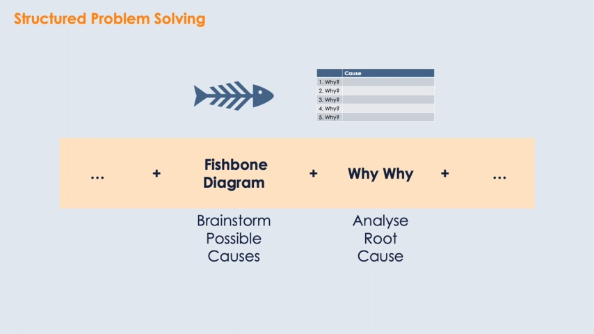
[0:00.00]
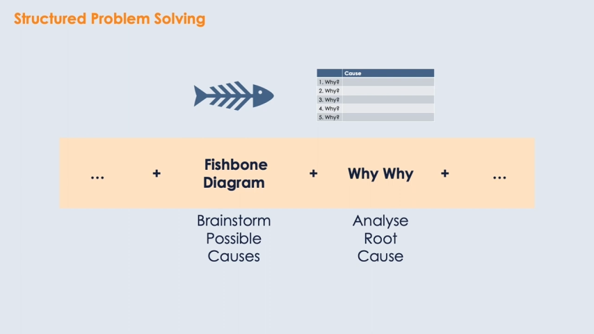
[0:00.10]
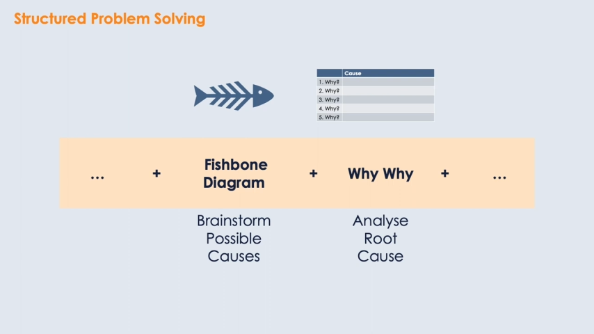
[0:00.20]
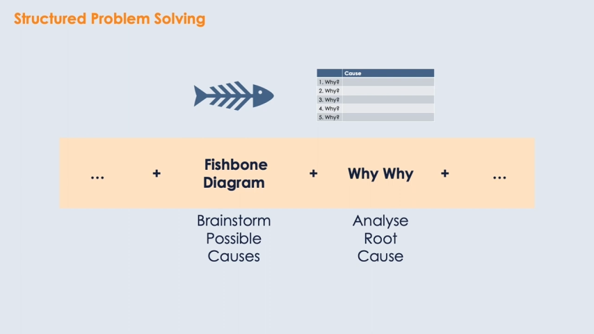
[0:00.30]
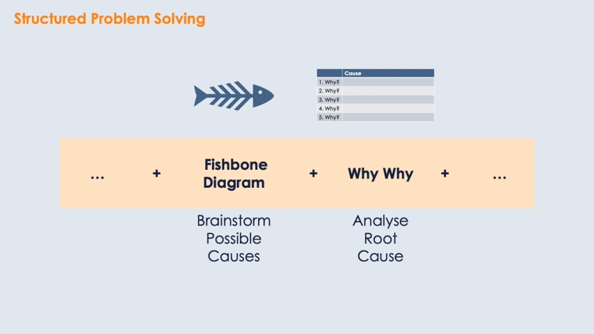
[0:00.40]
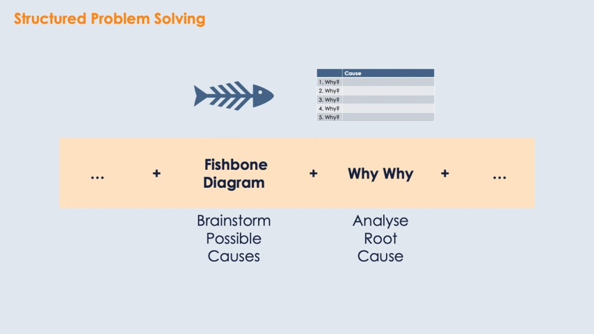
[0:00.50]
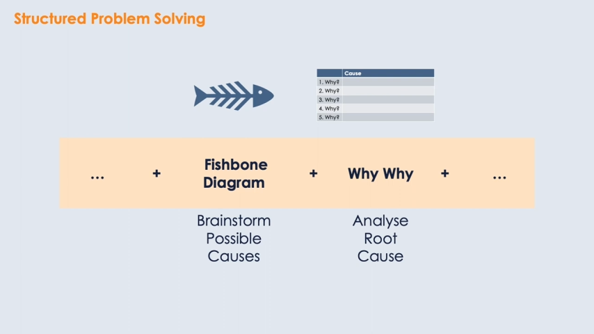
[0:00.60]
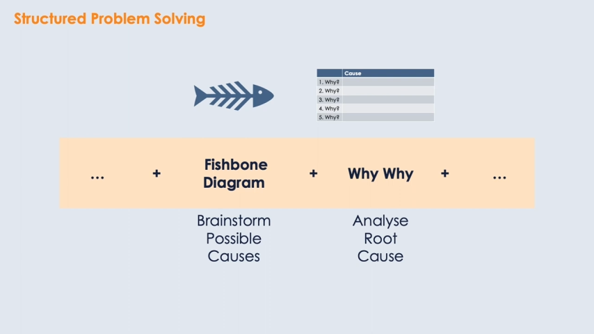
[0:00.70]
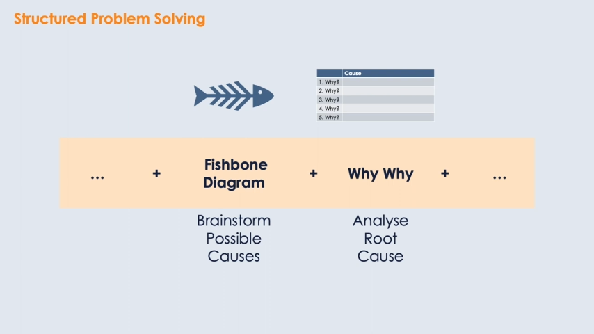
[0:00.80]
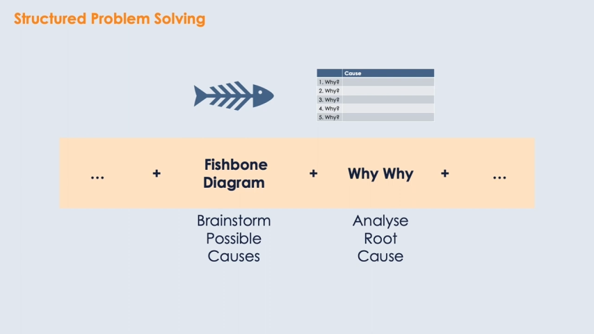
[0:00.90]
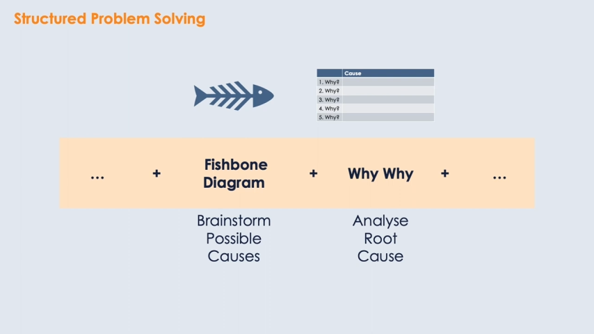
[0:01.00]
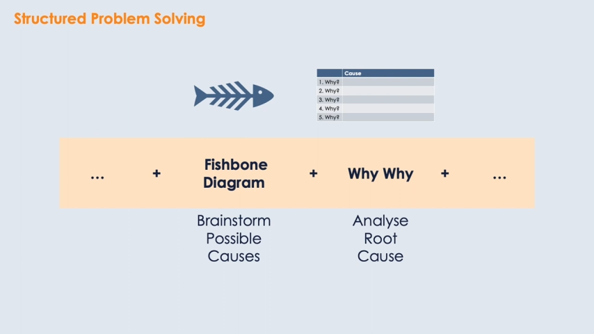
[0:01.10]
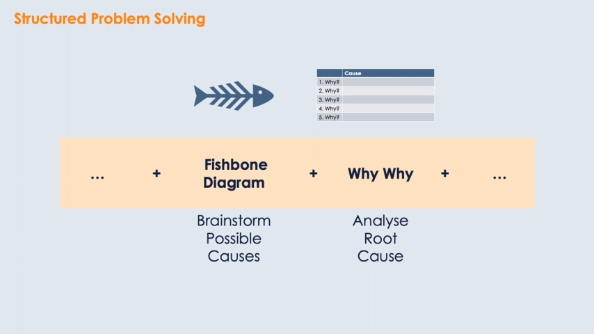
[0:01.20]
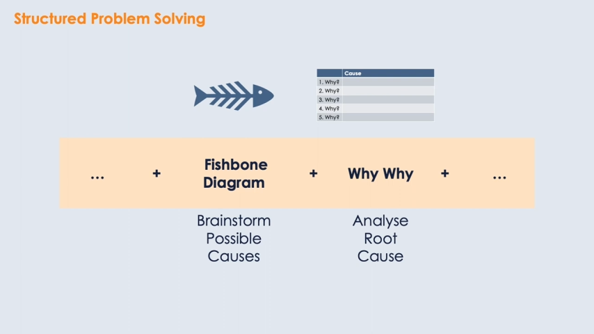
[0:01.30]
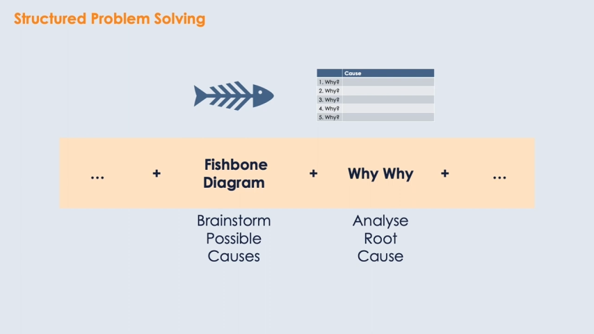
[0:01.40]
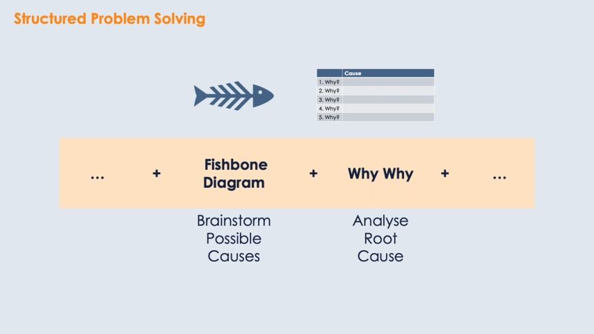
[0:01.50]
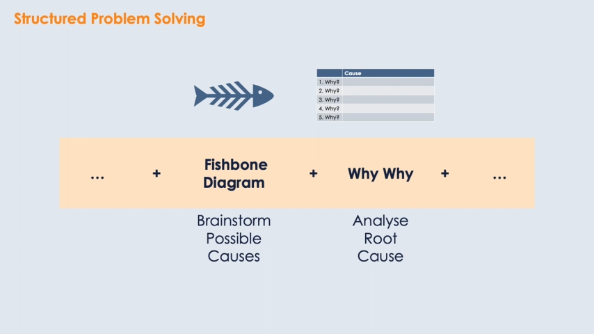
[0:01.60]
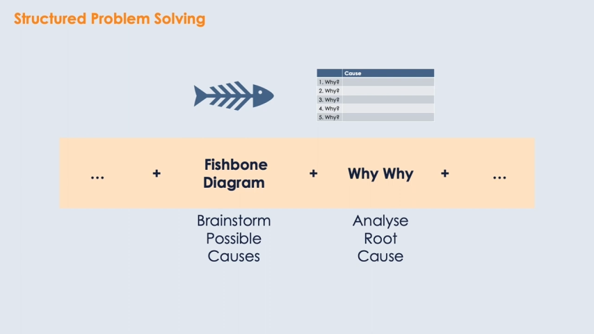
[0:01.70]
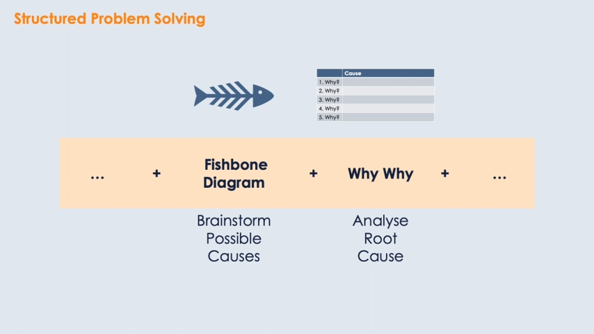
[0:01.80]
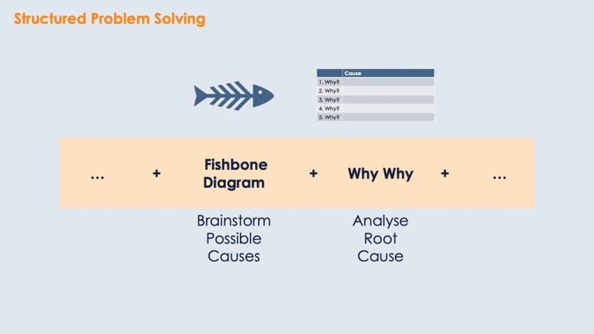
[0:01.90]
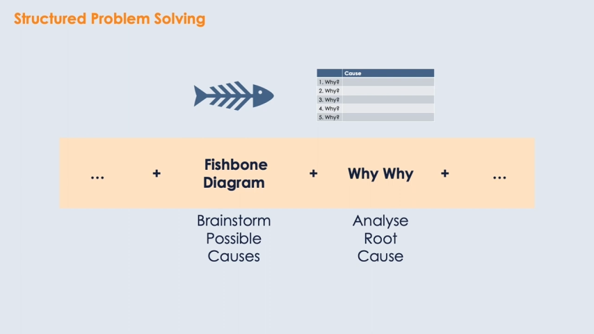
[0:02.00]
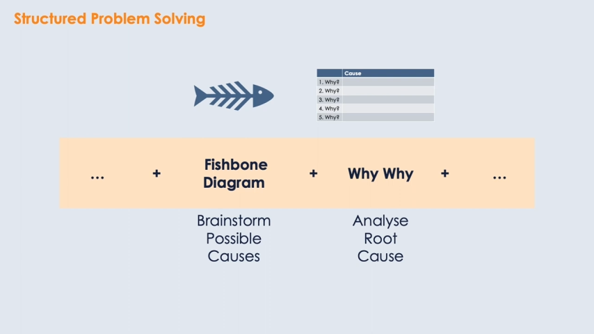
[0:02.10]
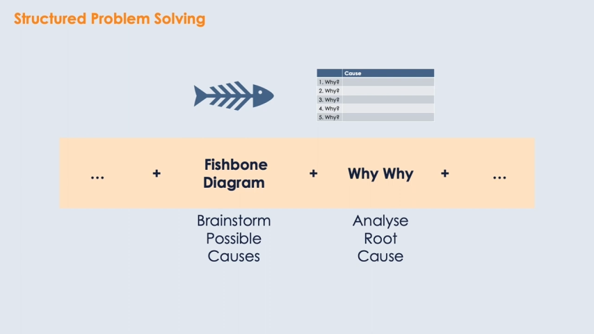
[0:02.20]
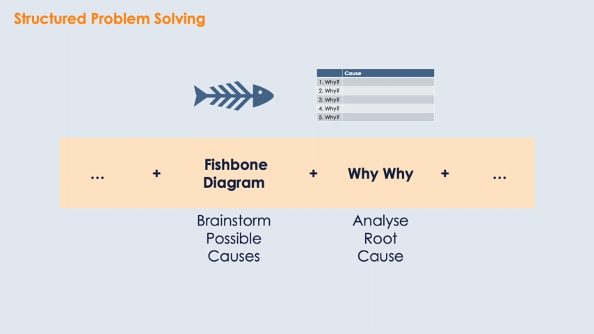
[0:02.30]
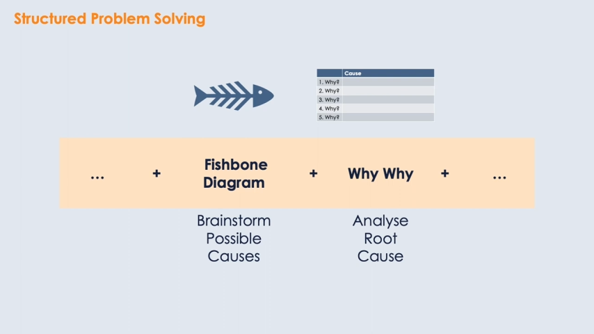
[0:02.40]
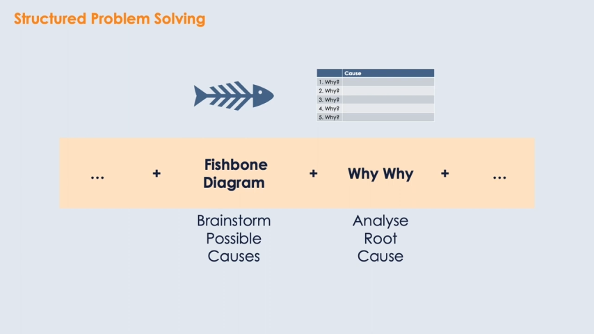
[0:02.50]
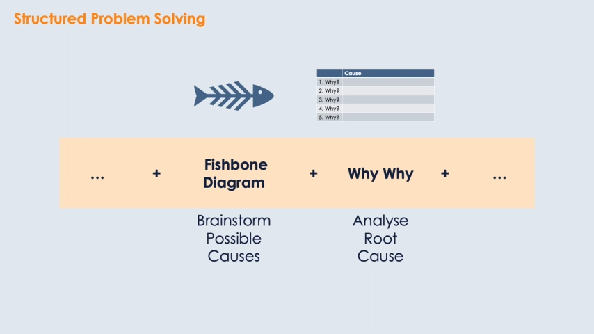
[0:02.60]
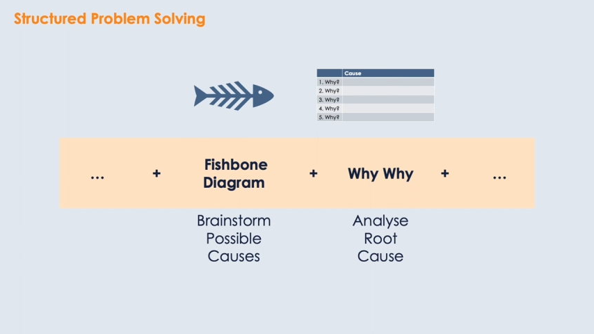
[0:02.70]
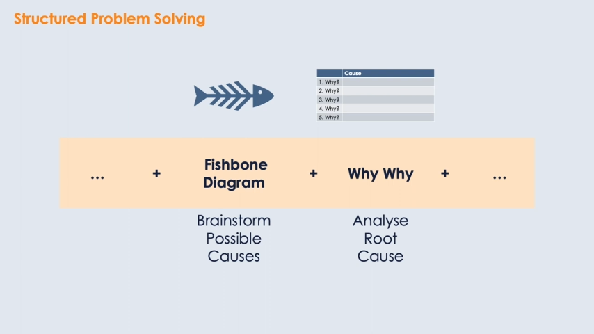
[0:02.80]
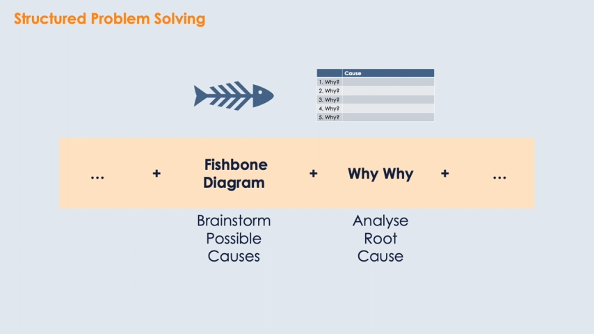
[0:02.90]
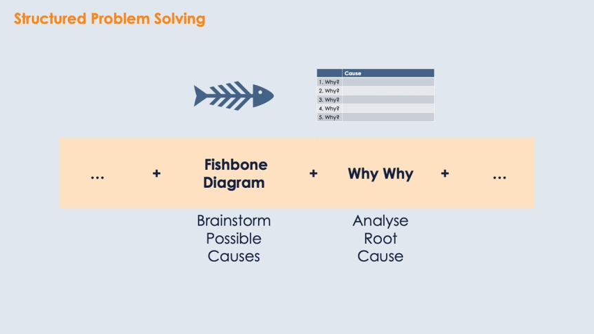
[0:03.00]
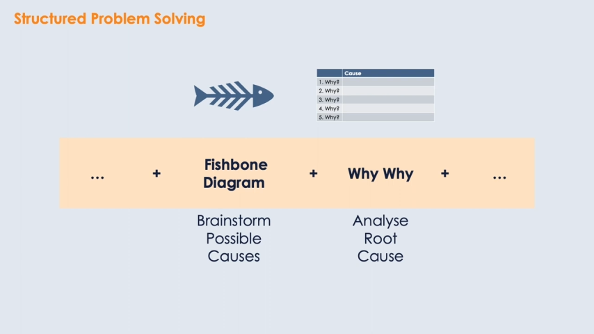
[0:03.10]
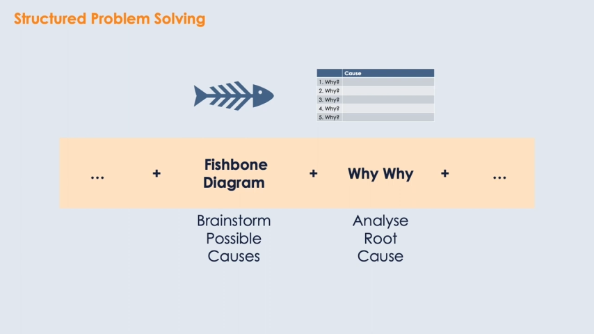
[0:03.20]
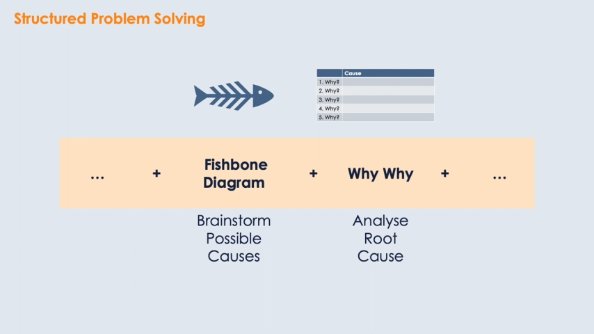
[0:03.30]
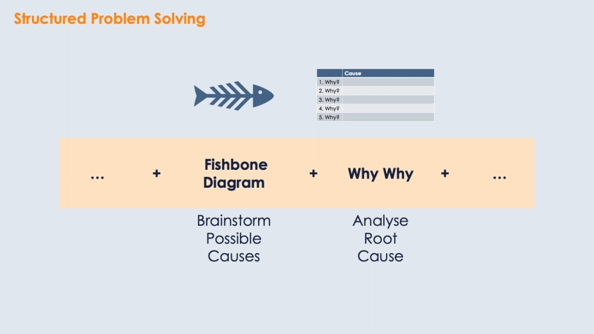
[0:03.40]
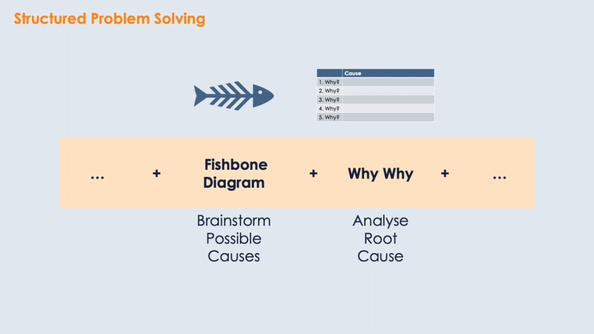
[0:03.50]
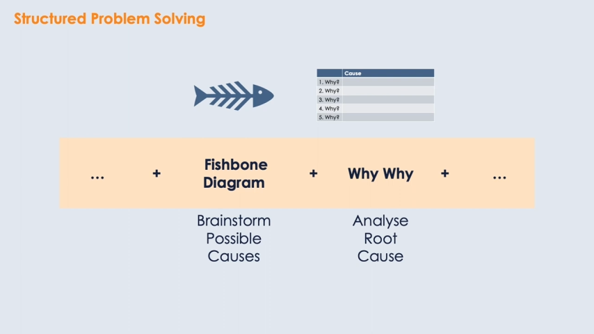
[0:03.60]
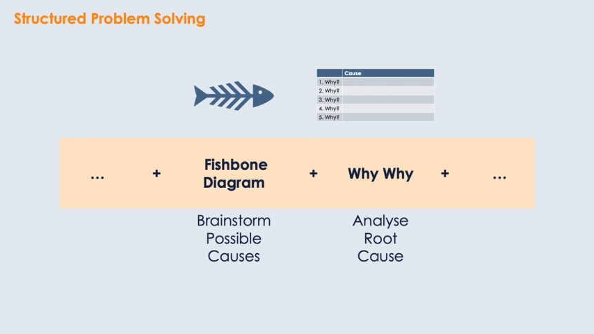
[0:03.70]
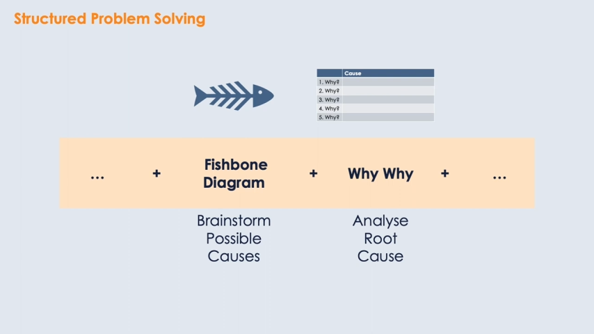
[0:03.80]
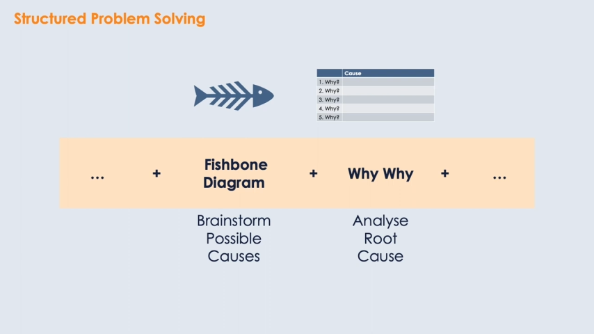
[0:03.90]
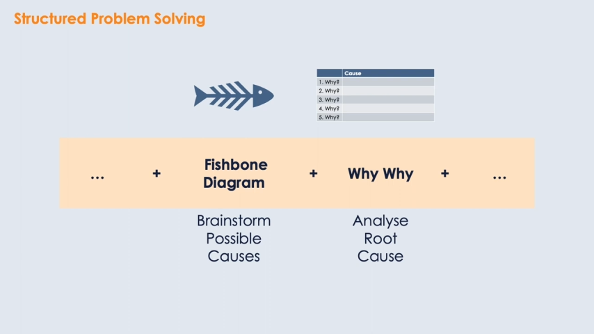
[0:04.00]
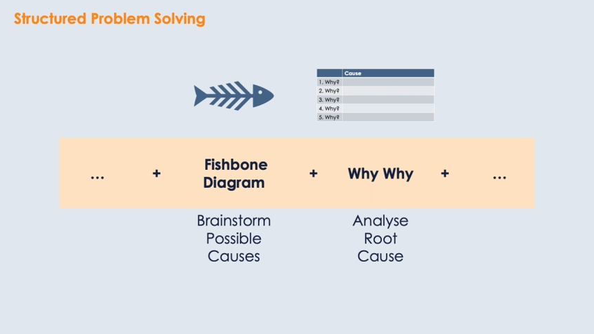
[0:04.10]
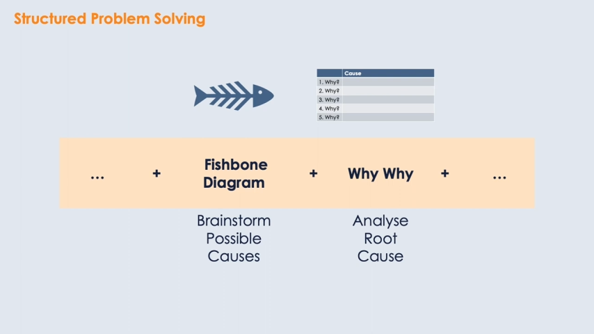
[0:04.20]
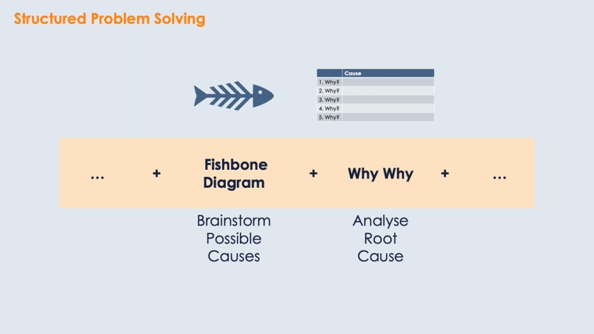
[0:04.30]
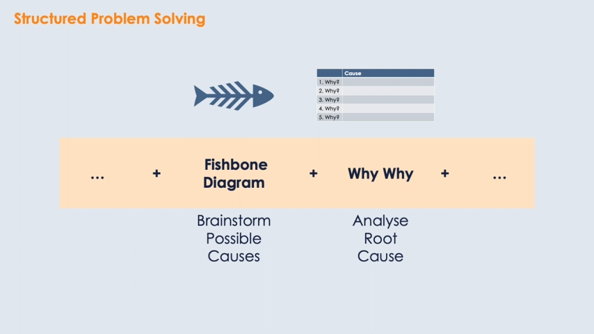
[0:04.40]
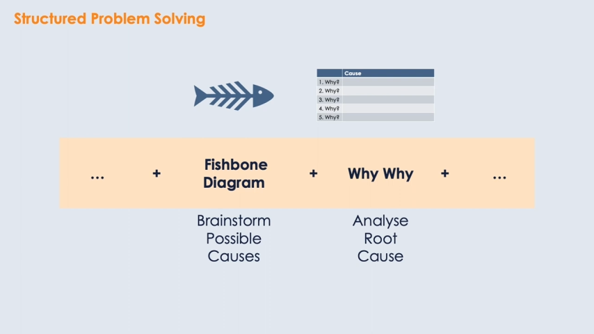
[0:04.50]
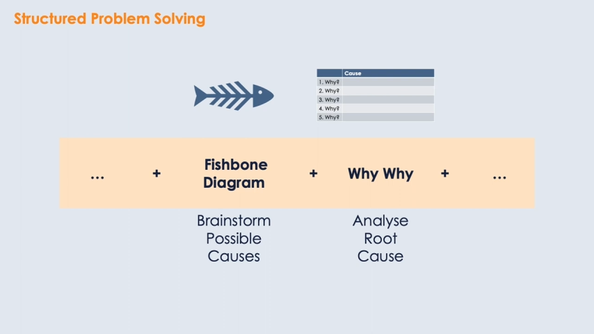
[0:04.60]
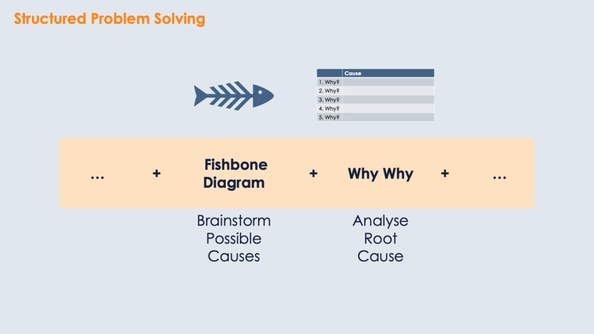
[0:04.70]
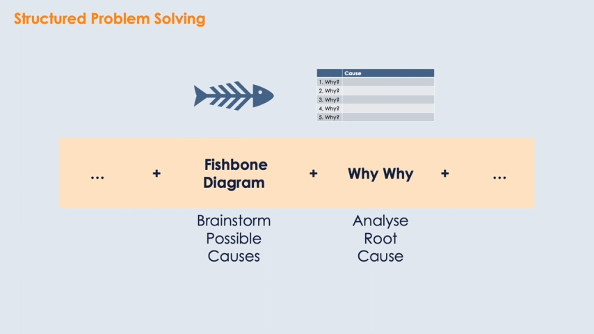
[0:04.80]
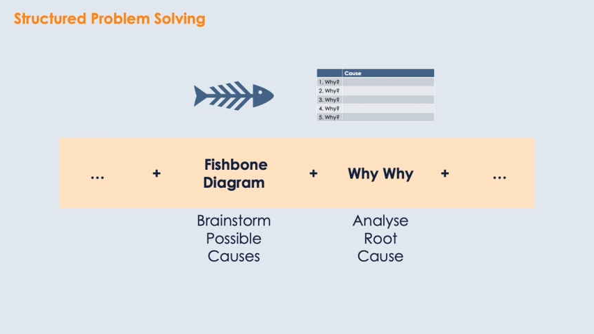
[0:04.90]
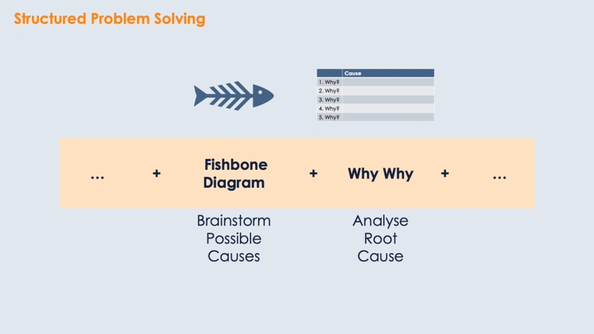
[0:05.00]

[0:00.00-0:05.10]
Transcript: (no speaker visible)